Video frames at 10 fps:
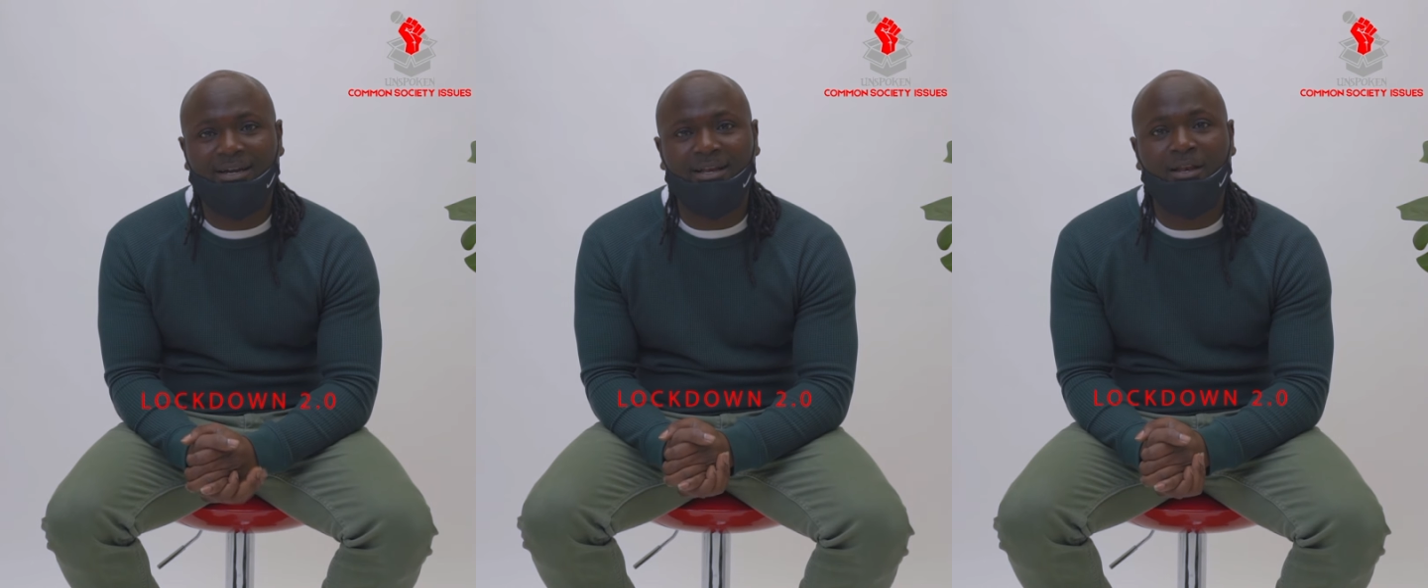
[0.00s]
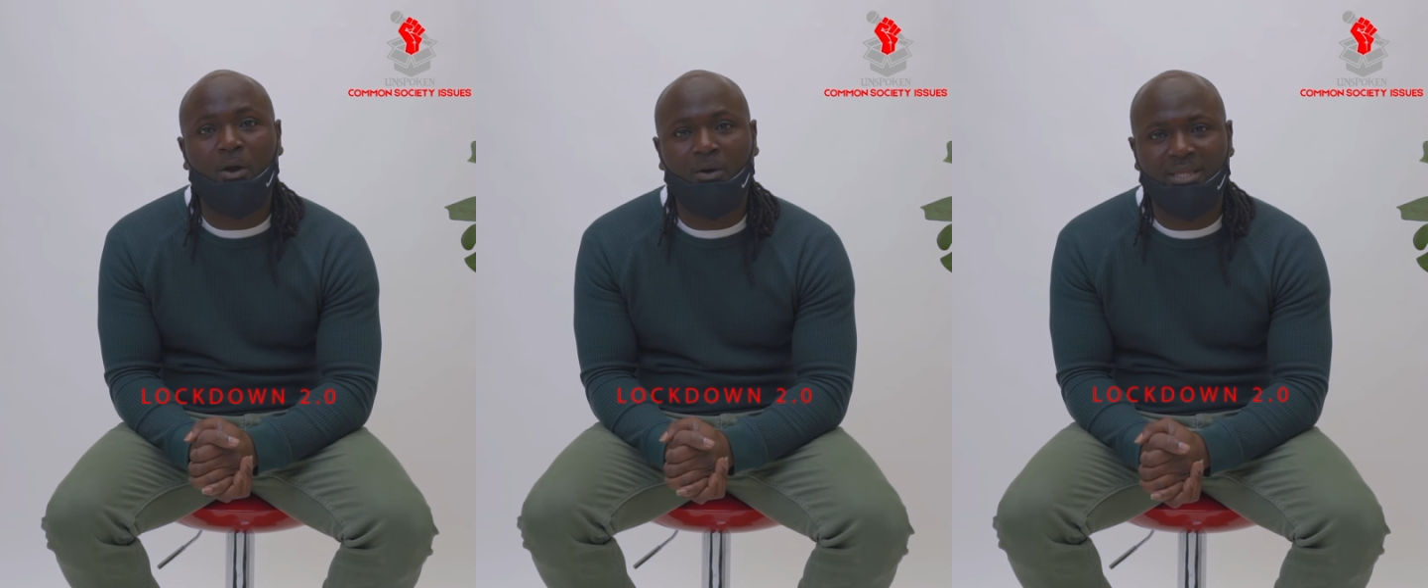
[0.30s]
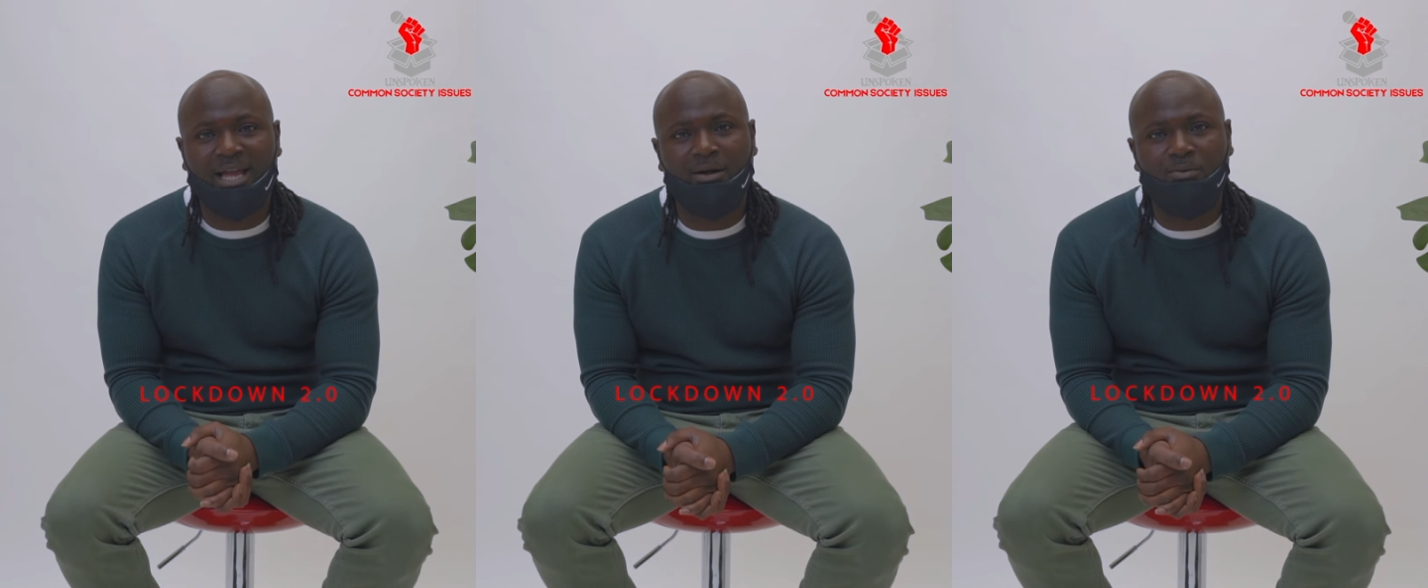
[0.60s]
in
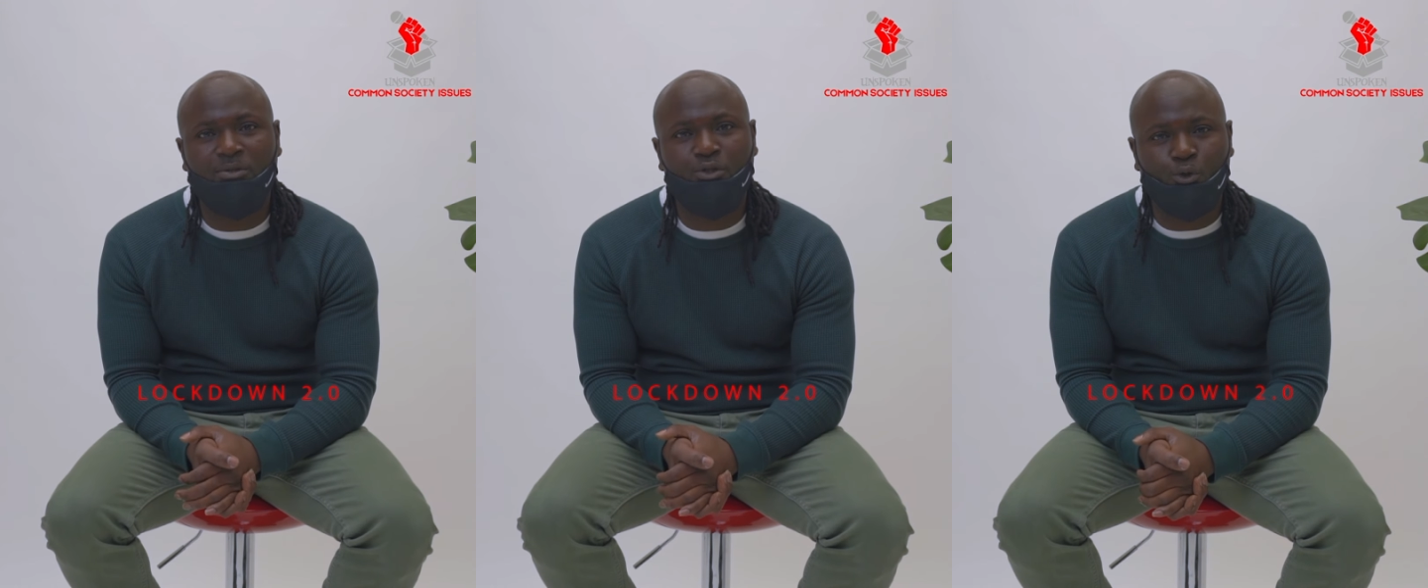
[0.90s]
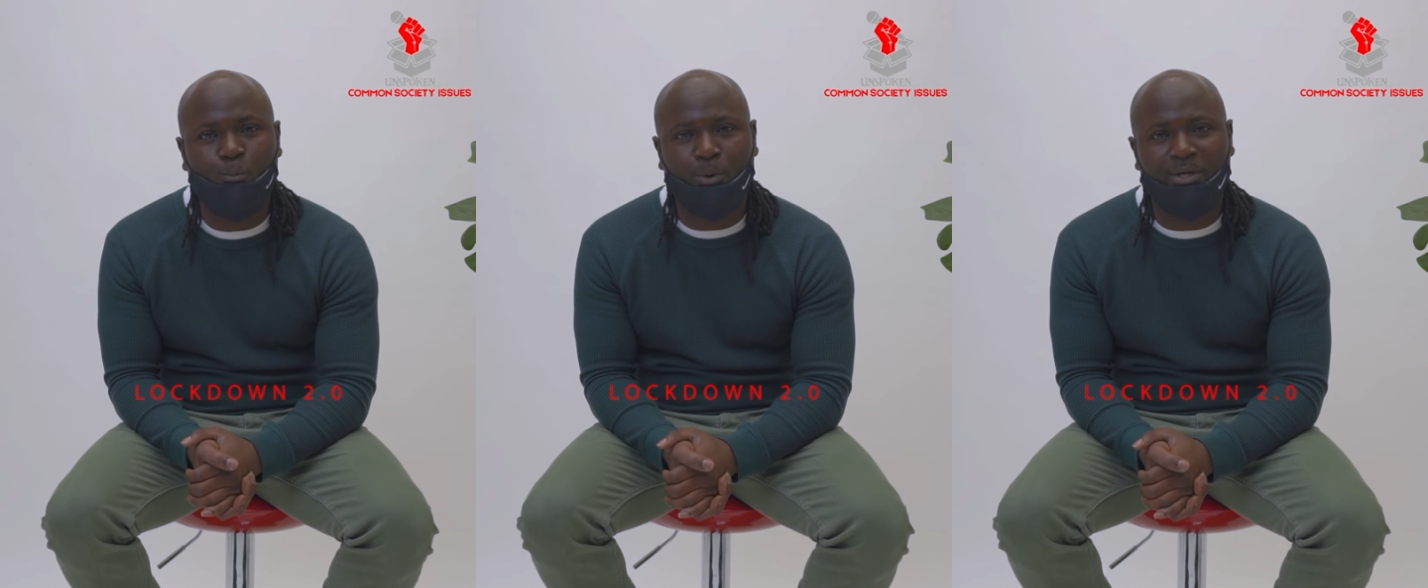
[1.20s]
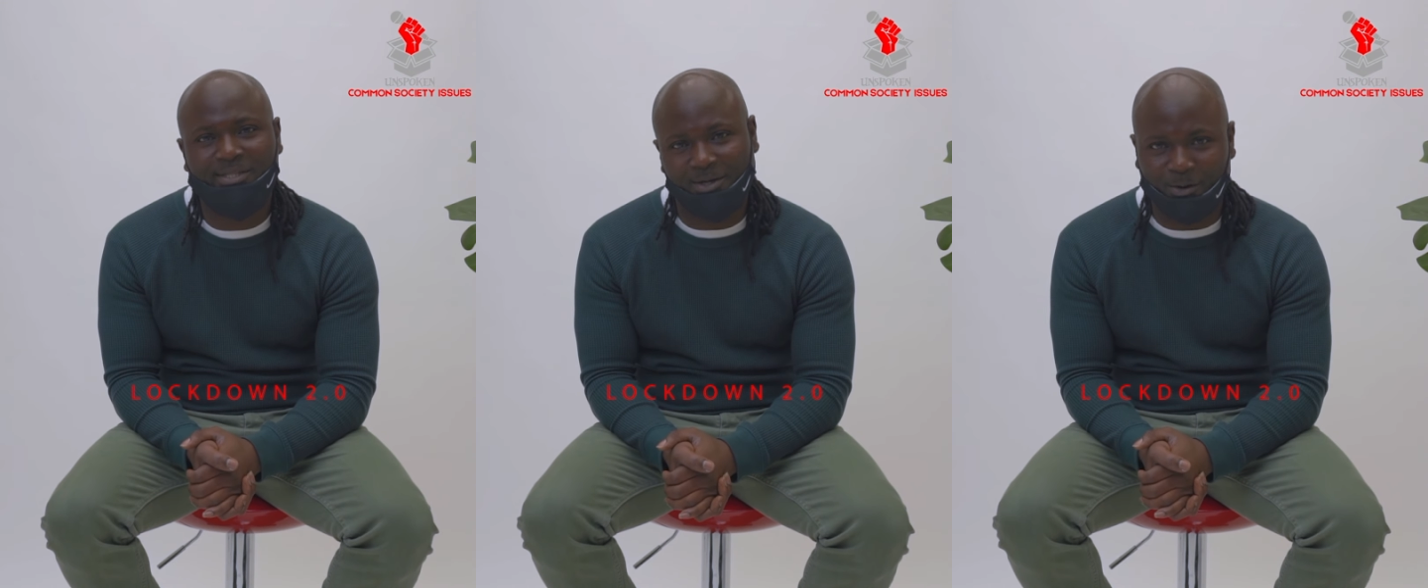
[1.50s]
lockdown
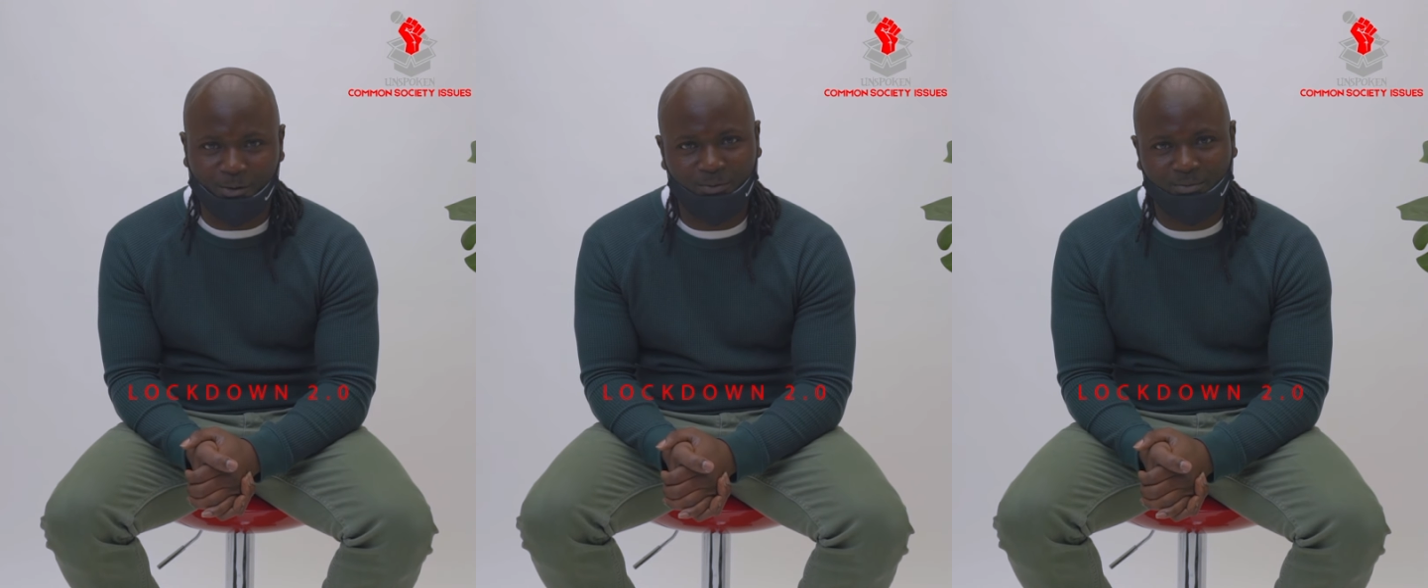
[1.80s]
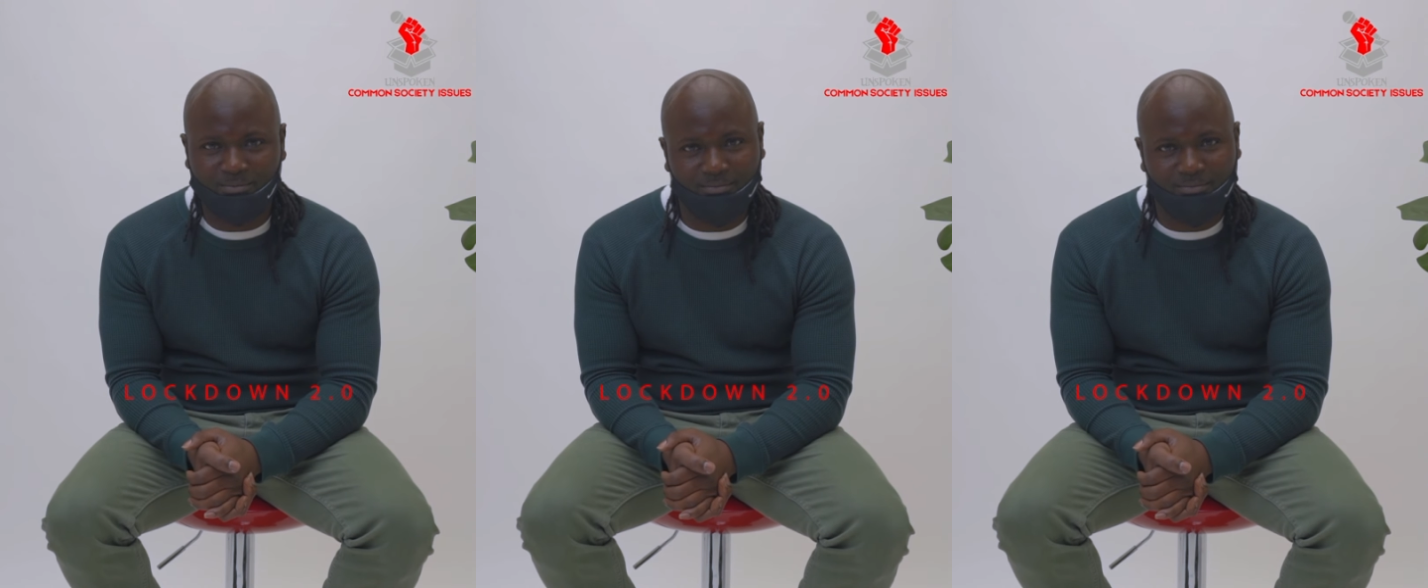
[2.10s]
2.0,